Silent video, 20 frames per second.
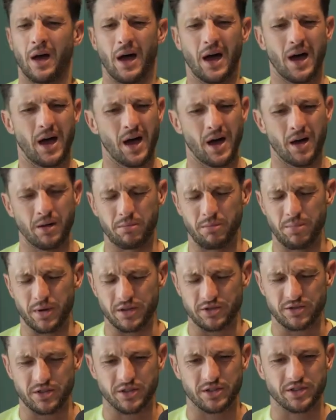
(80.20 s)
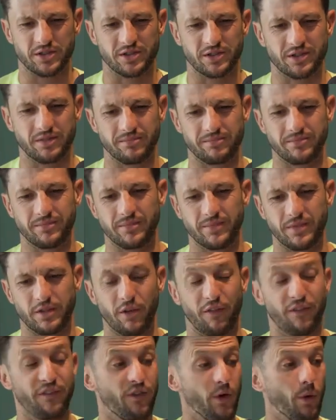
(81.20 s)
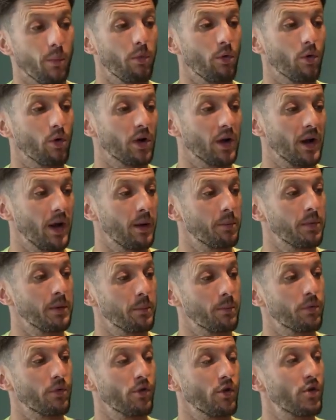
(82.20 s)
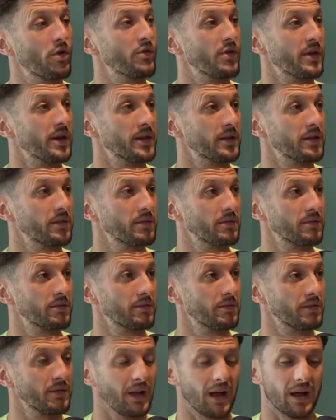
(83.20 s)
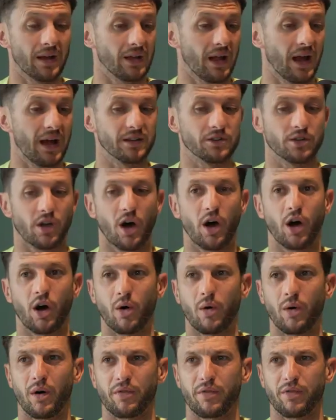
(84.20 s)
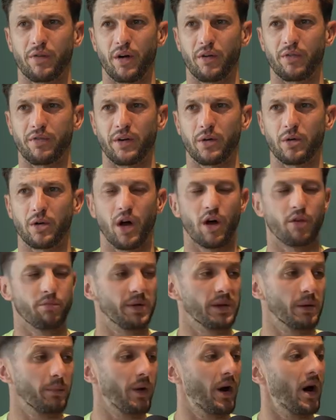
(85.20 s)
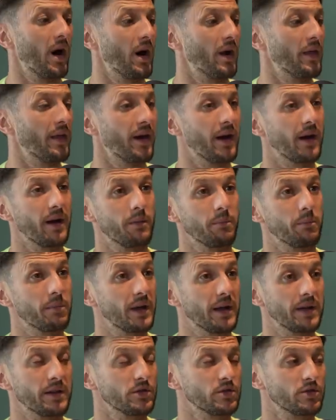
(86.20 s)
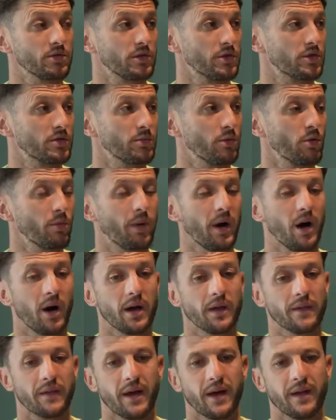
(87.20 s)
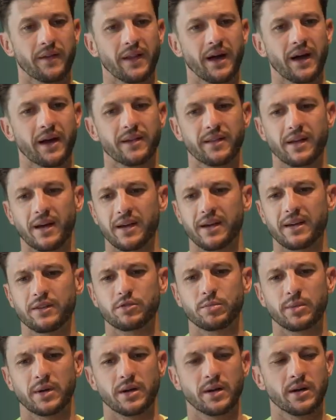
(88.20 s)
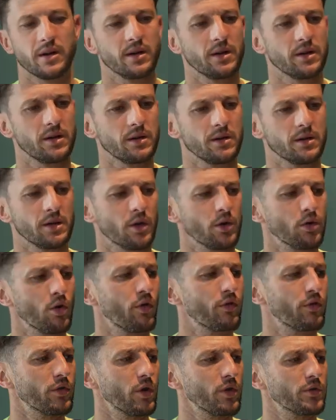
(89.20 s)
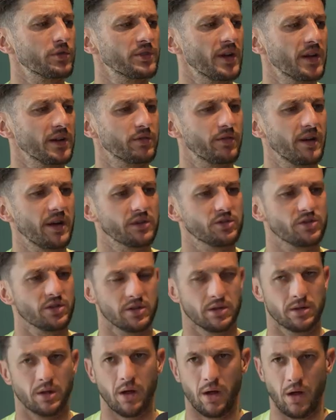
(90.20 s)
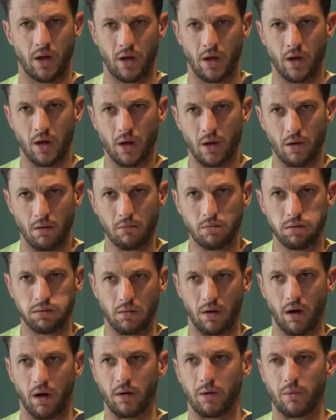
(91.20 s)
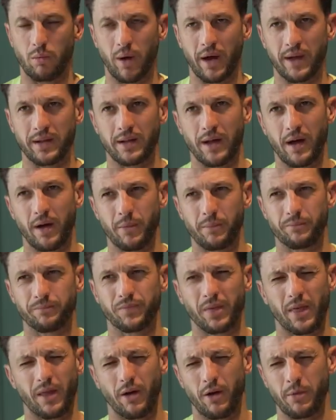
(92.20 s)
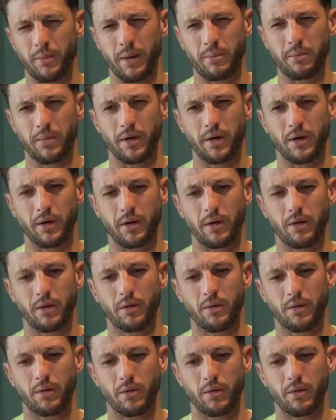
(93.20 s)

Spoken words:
but just the football club improving as a whole. I feel like I've been a part of that and played a small part in that, and that gives me an awful lot of satisfaction. When I remember